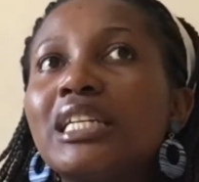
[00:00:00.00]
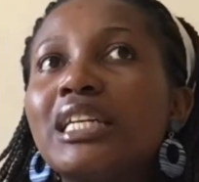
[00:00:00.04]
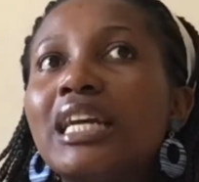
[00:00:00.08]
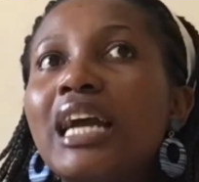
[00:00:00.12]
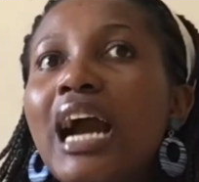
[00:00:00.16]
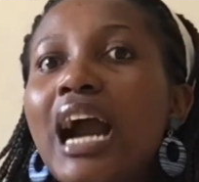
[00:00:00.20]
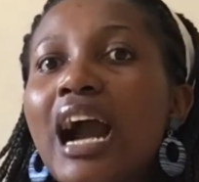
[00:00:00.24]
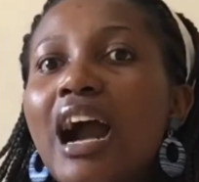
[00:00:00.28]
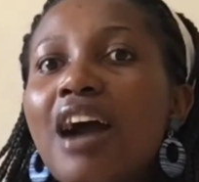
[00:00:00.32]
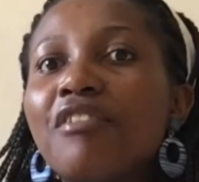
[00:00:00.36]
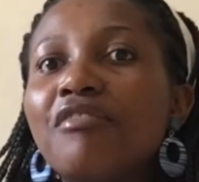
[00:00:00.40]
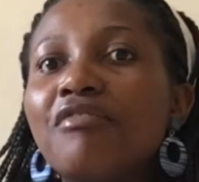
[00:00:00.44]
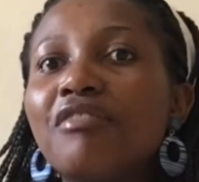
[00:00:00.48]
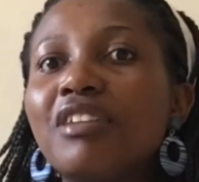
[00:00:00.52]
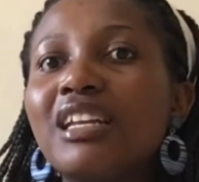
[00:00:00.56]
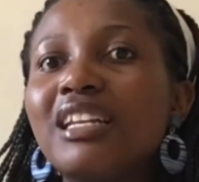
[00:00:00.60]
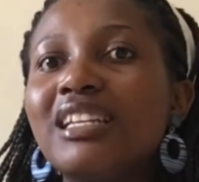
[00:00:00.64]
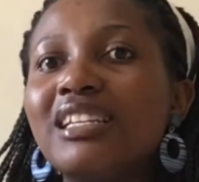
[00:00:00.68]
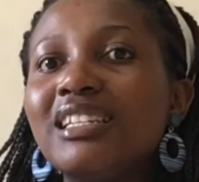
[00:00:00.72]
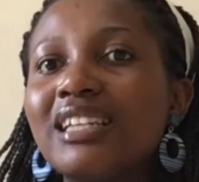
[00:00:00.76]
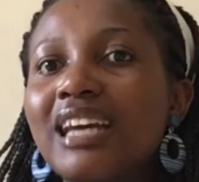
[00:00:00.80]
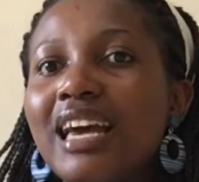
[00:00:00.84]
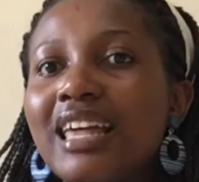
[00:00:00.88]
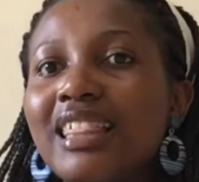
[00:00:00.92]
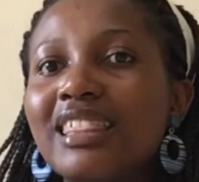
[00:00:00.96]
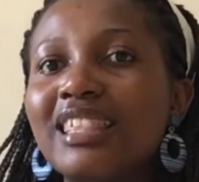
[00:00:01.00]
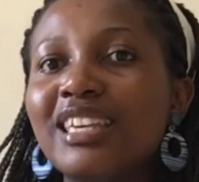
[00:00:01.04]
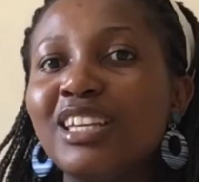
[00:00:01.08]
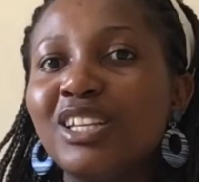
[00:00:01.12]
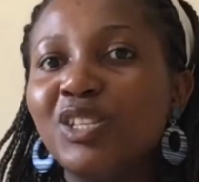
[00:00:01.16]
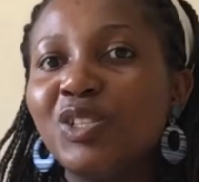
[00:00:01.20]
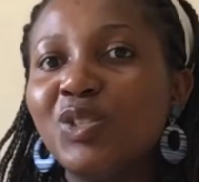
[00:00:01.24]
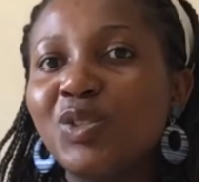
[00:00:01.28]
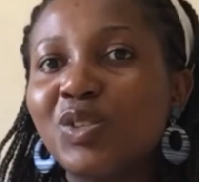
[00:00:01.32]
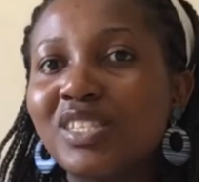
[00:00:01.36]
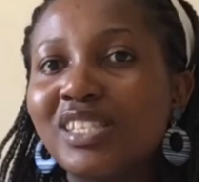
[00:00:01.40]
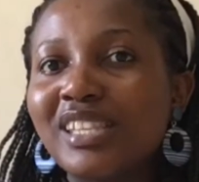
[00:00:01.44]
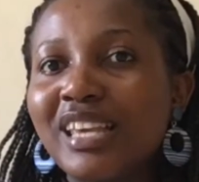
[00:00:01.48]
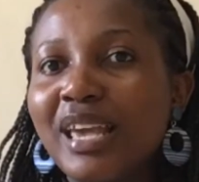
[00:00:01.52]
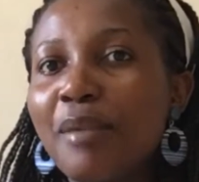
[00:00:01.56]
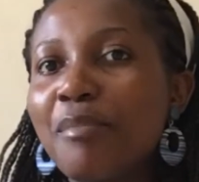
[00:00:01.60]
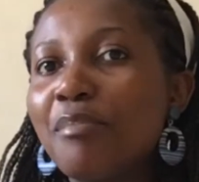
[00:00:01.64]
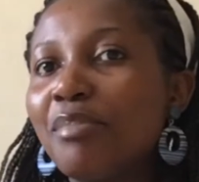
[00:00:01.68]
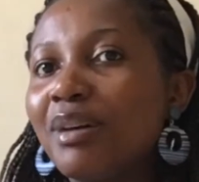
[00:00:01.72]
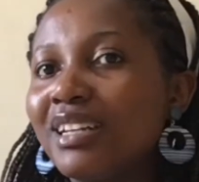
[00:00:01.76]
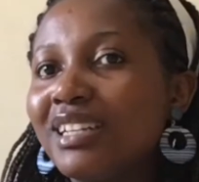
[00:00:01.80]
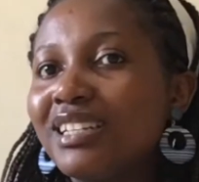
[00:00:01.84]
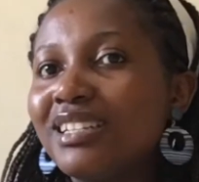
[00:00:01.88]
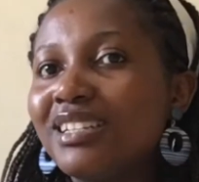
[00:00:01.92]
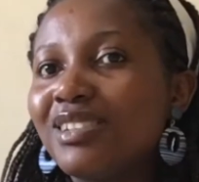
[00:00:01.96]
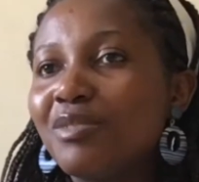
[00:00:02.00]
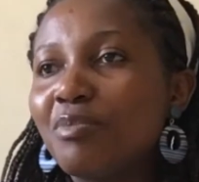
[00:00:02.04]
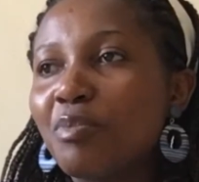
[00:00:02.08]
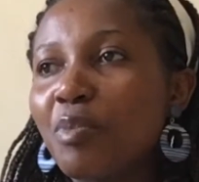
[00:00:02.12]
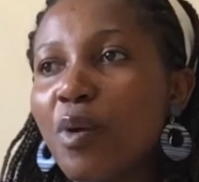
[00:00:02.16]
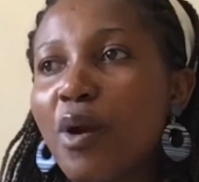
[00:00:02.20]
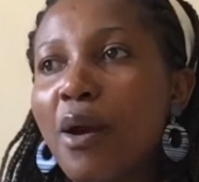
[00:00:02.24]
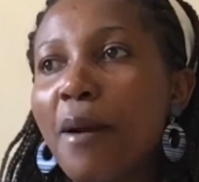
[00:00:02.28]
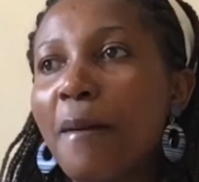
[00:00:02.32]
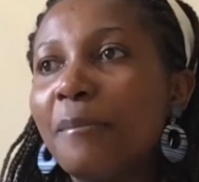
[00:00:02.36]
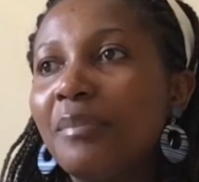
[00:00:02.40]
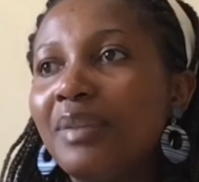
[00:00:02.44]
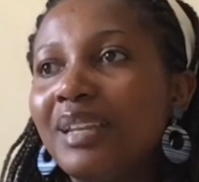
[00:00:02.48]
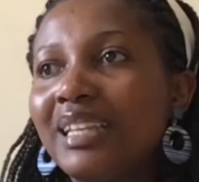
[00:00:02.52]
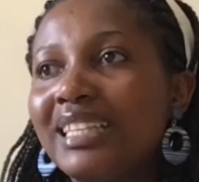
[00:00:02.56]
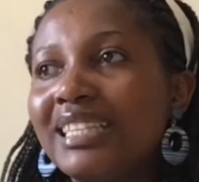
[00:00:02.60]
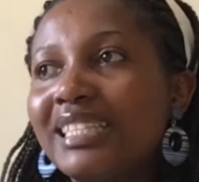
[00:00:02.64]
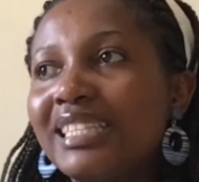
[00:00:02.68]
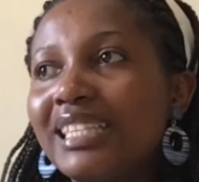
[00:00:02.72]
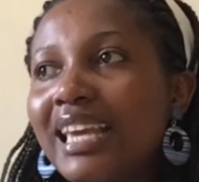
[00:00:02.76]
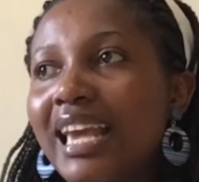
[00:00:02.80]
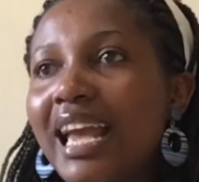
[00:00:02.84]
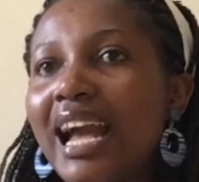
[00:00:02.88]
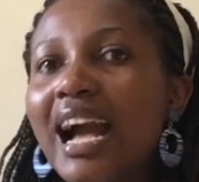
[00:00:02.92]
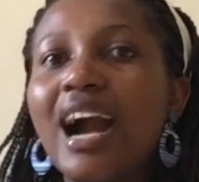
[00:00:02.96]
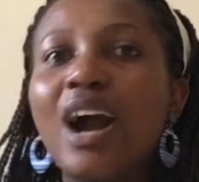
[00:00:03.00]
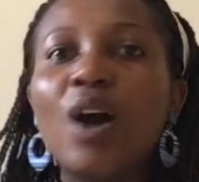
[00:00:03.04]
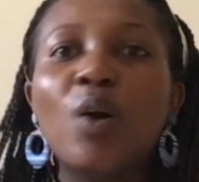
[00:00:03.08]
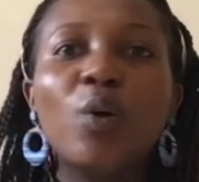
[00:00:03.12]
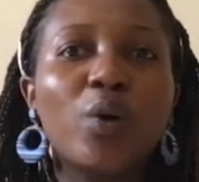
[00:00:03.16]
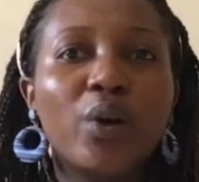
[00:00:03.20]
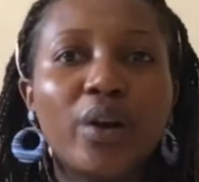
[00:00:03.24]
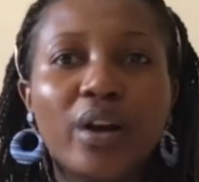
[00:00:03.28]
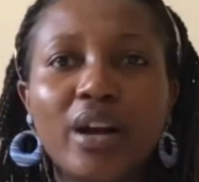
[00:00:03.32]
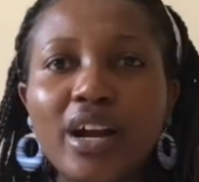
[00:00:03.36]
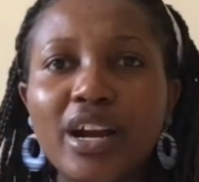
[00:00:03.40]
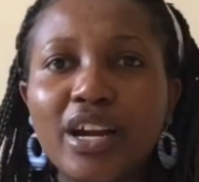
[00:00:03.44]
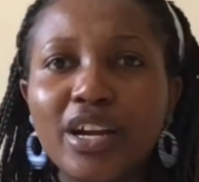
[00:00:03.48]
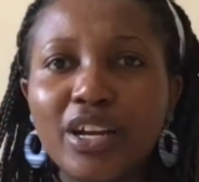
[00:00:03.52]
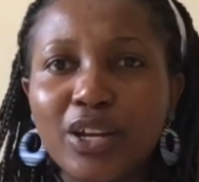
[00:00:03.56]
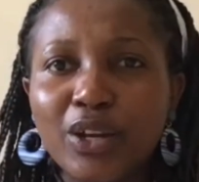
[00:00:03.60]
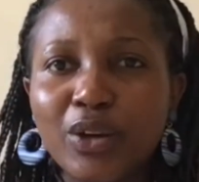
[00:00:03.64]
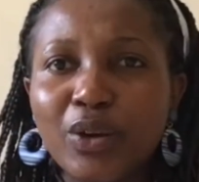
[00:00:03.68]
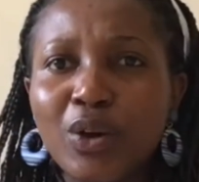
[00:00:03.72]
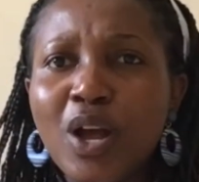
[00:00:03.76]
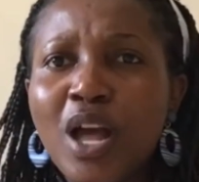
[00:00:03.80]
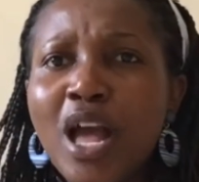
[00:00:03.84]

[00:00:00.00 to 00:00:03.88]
having nothing to say but to probably say, how are you?